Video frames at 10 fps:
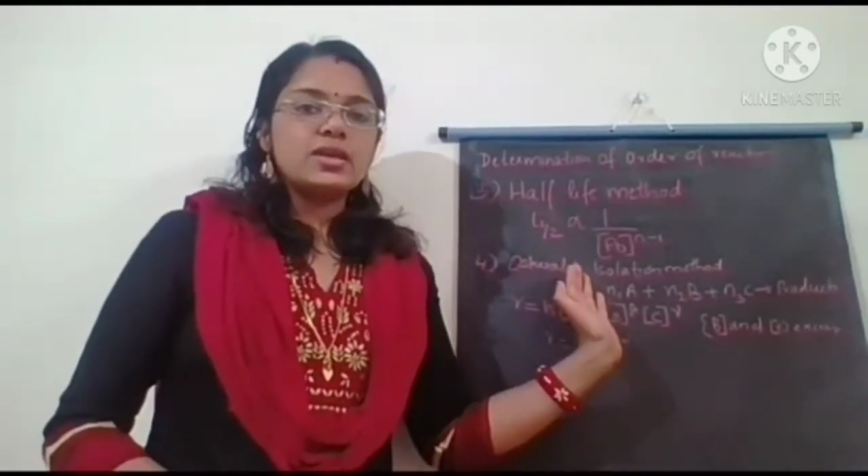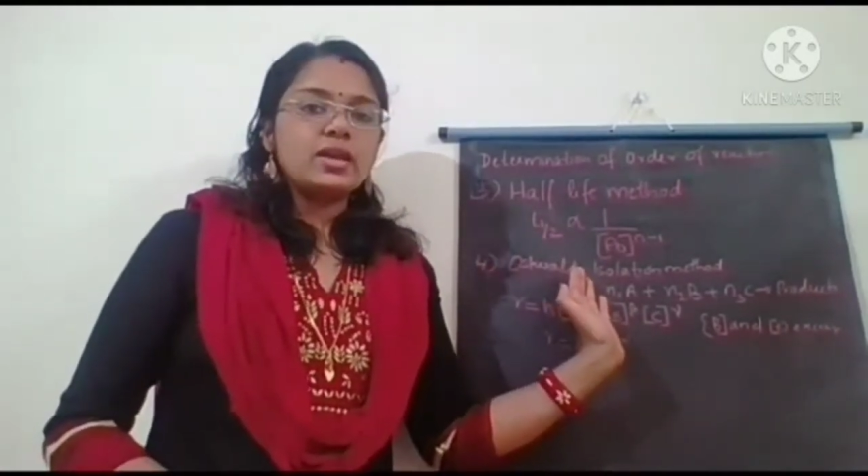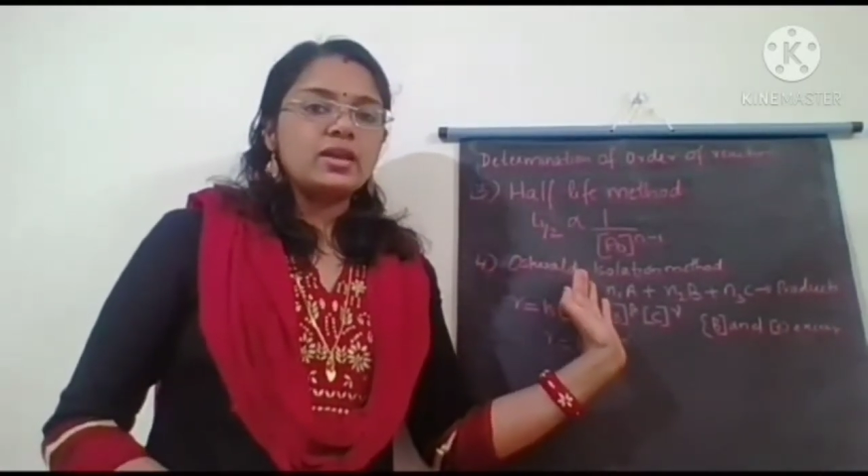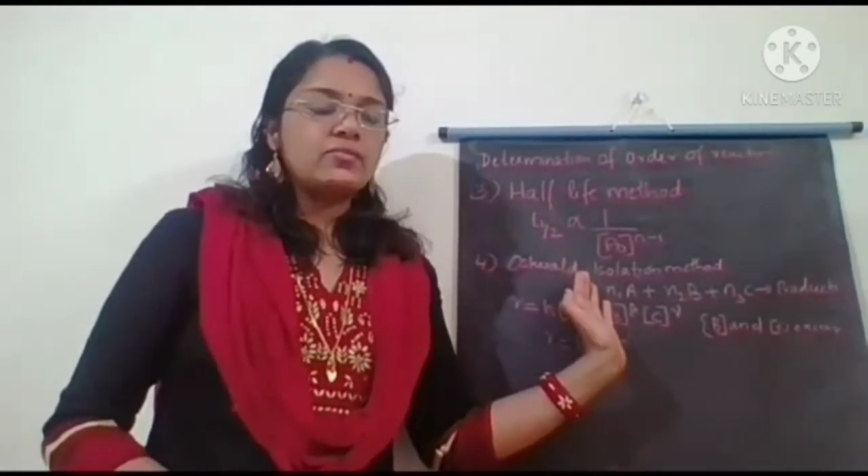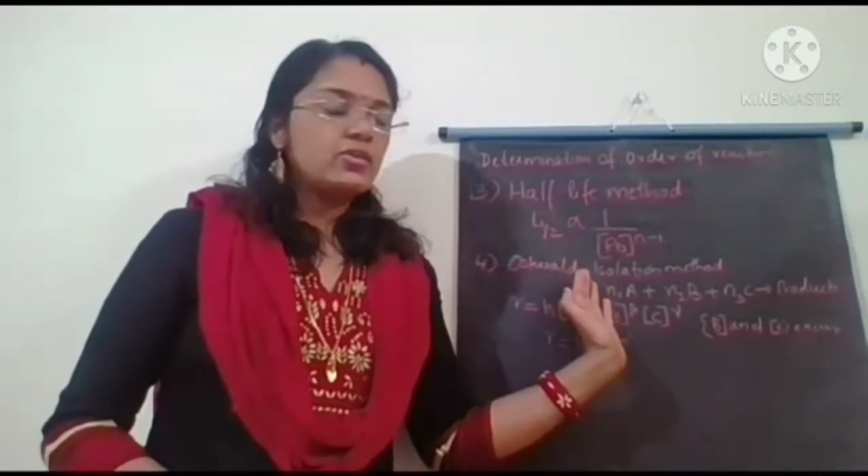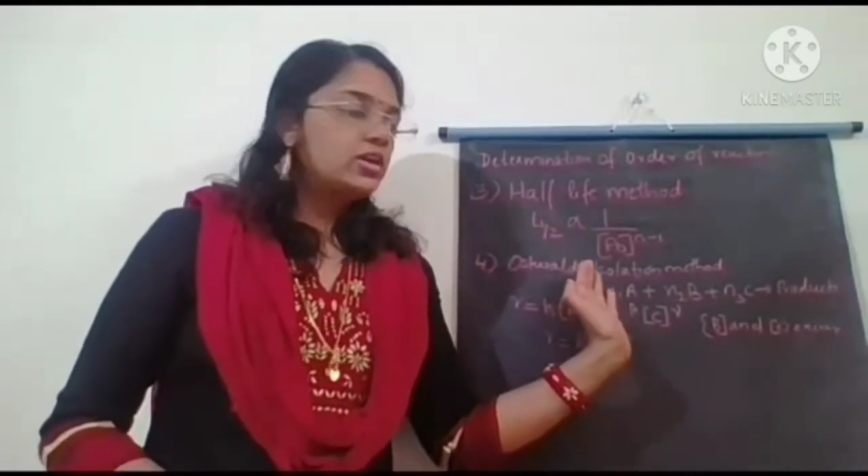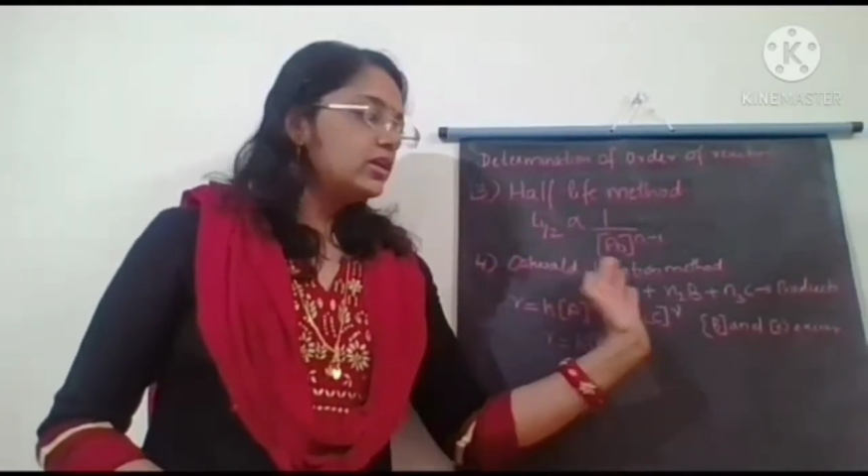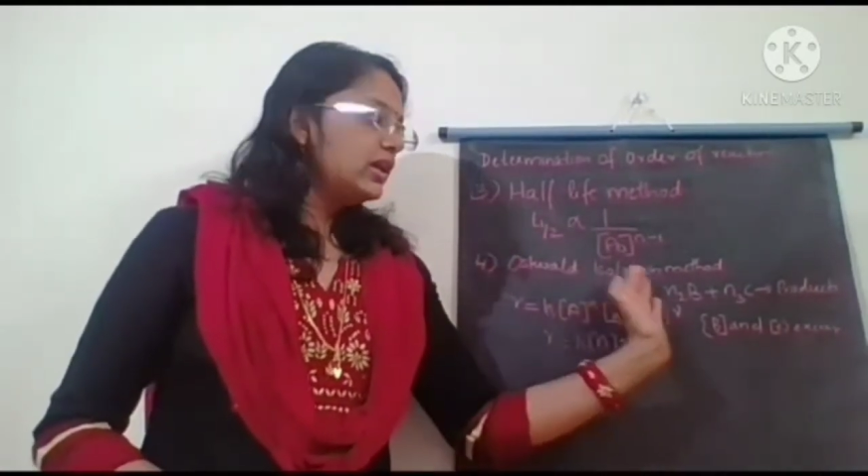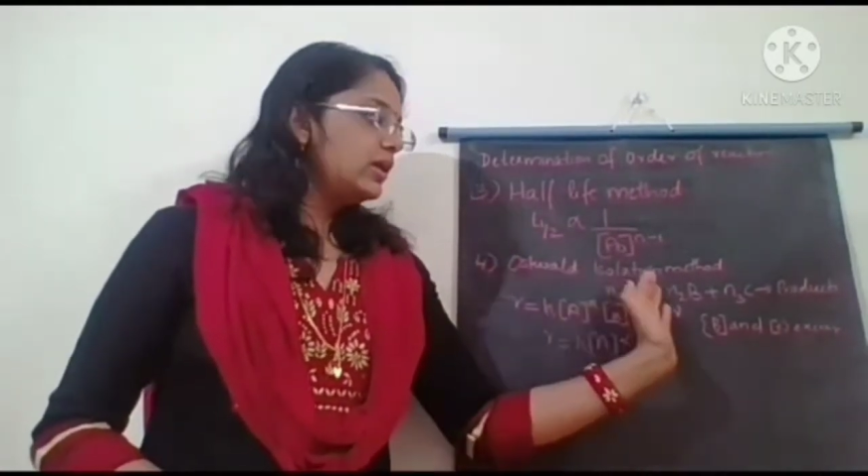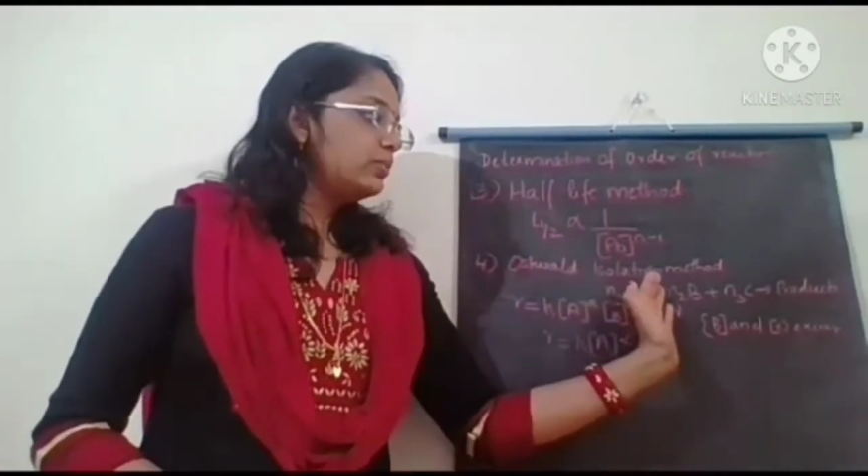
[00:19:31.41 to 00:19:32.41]
that is
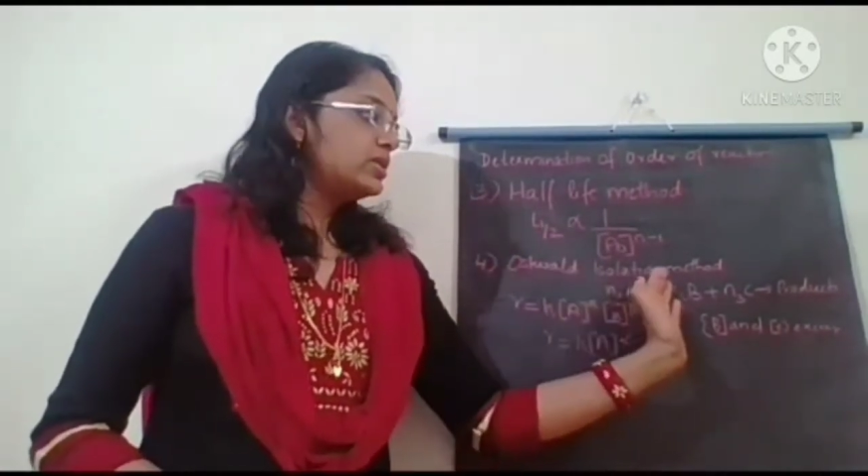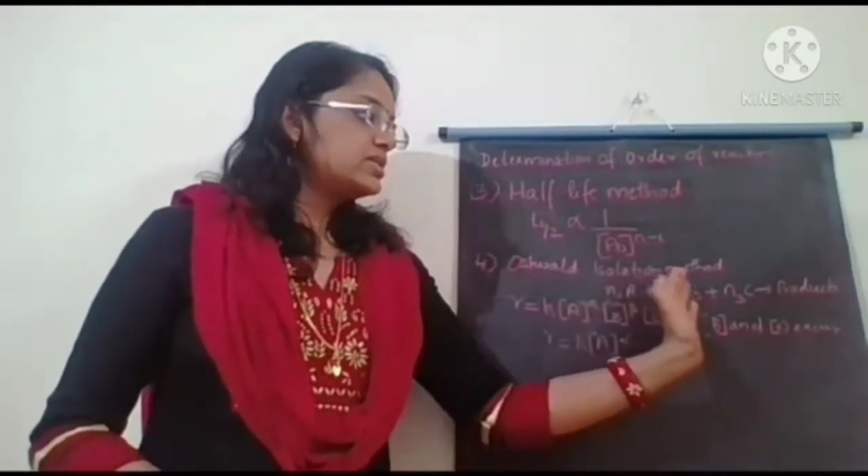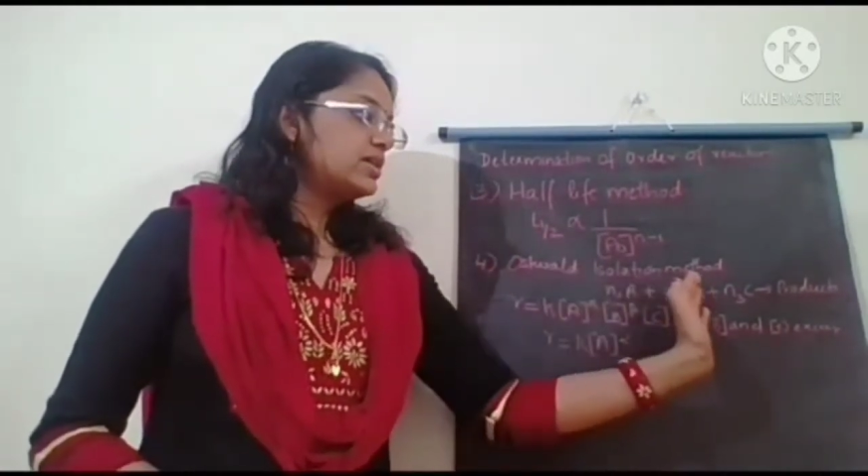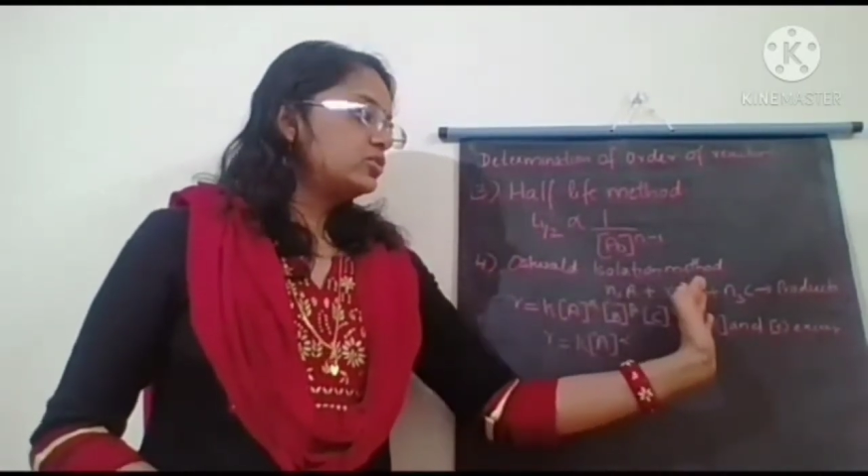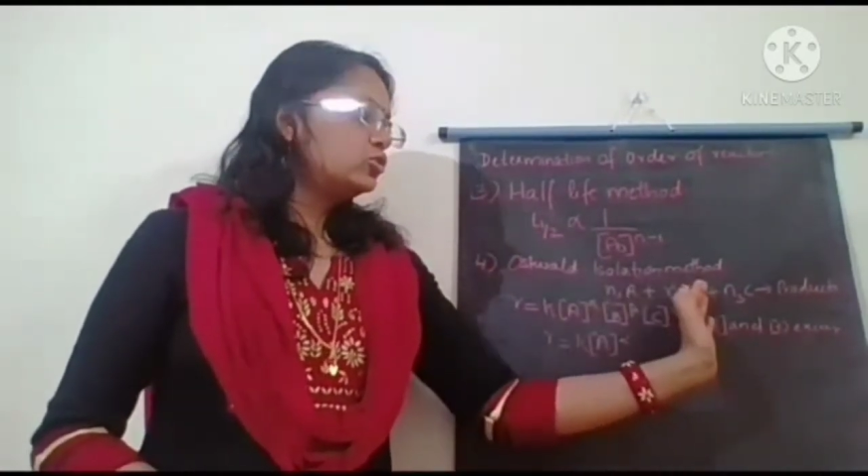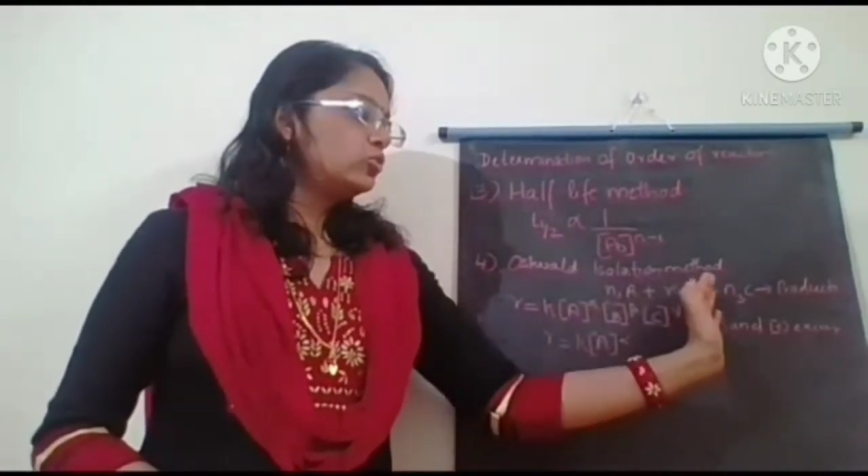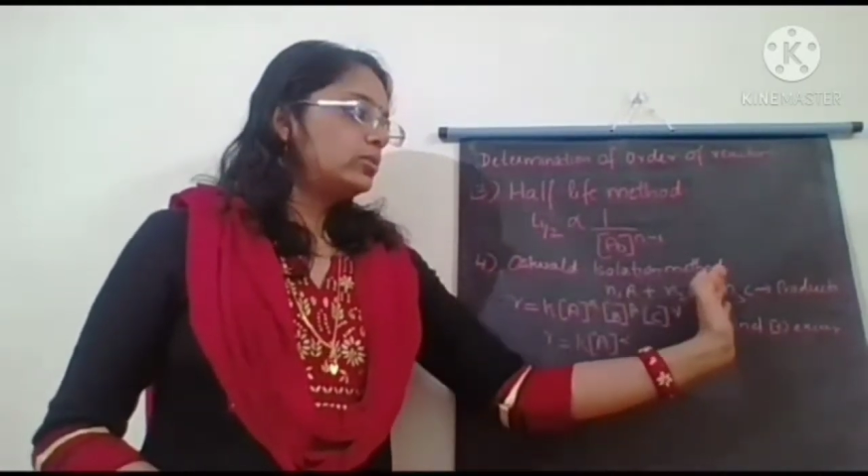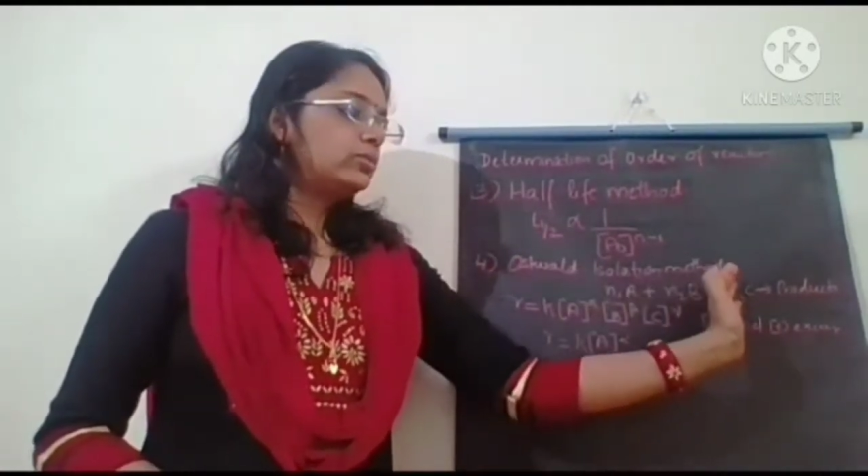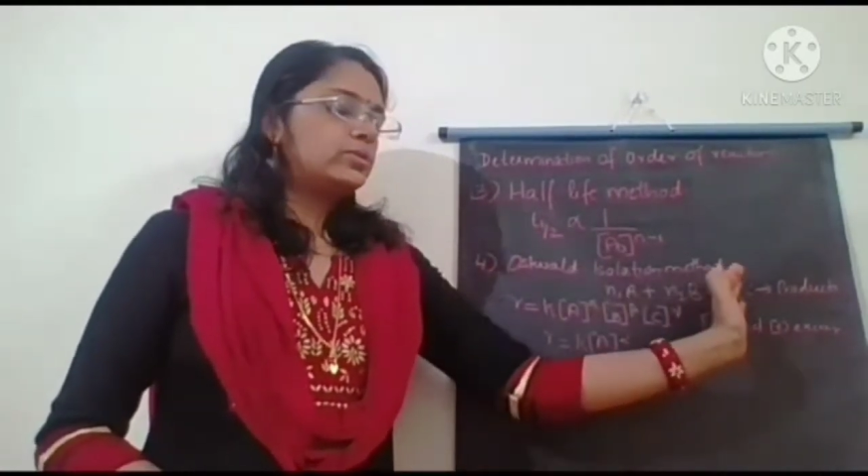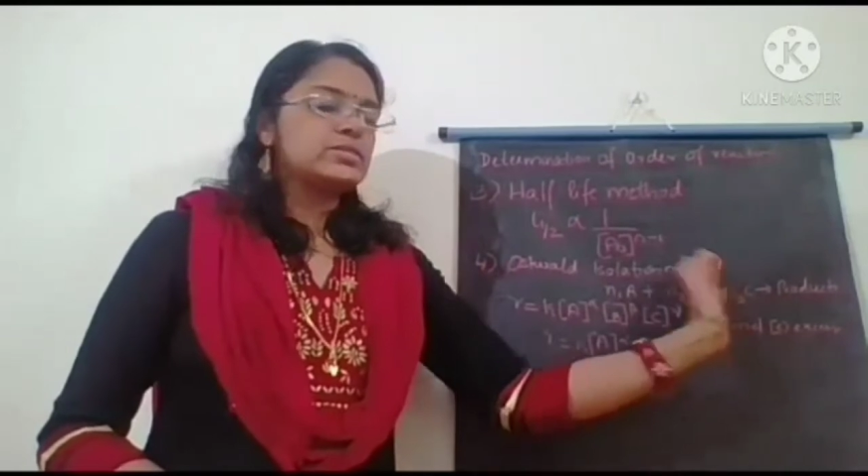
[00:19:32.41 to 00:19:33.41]
N1A plus
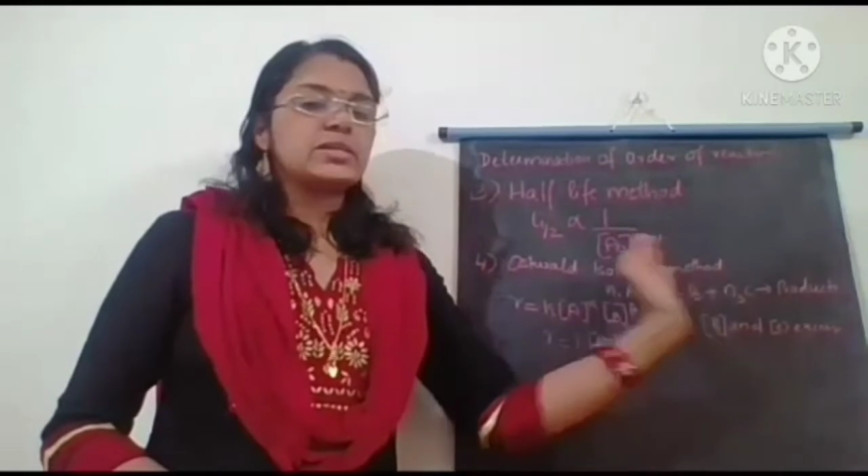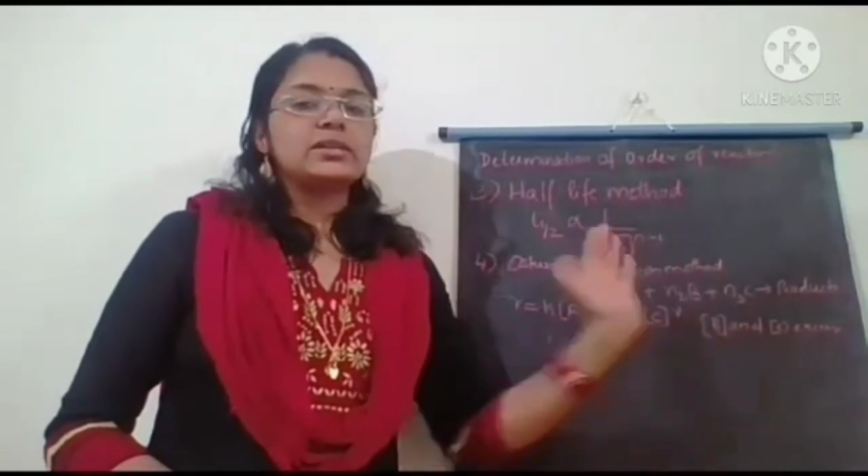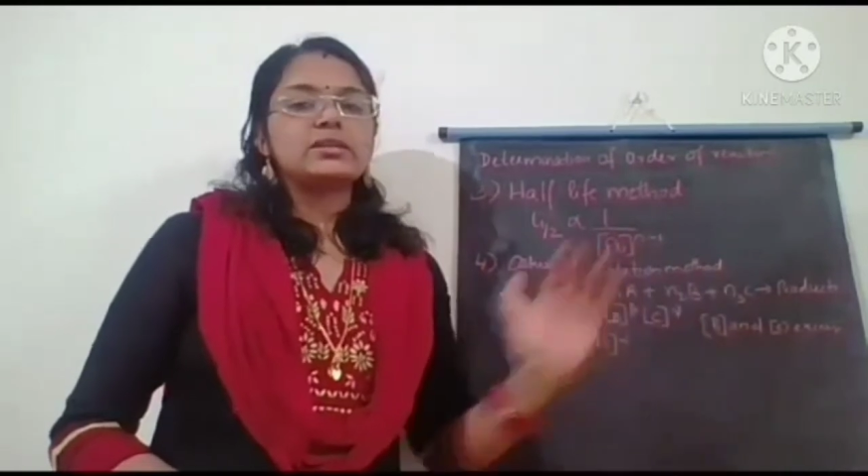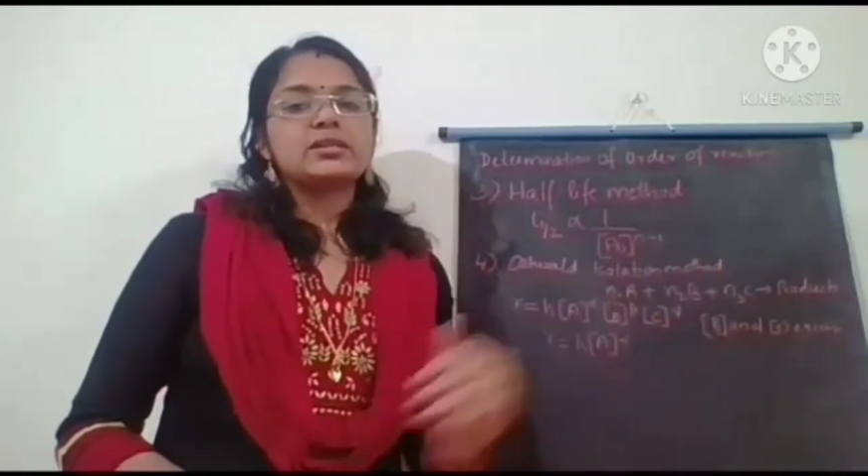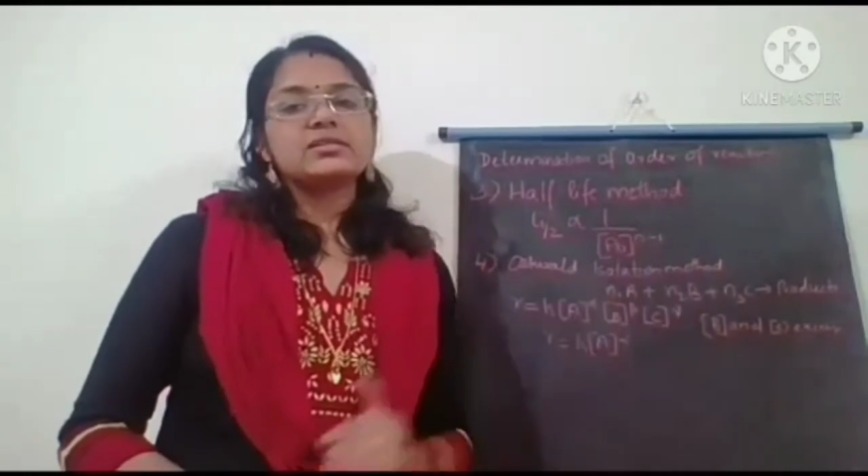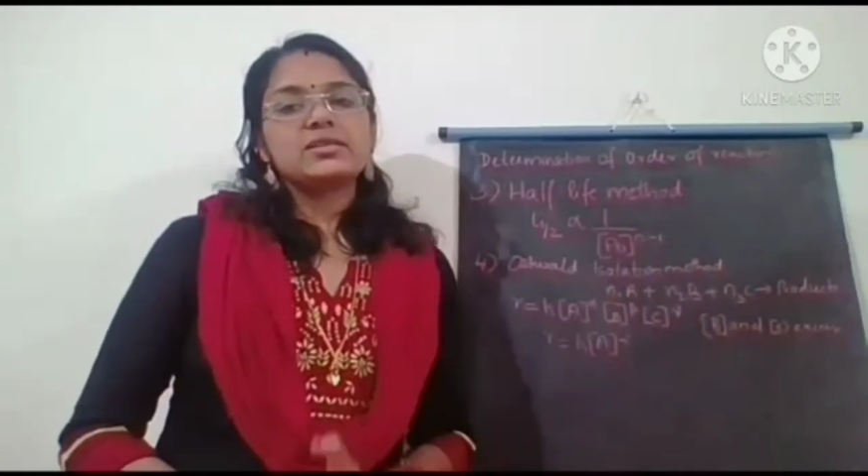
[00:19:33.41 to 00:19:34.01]
N2B plus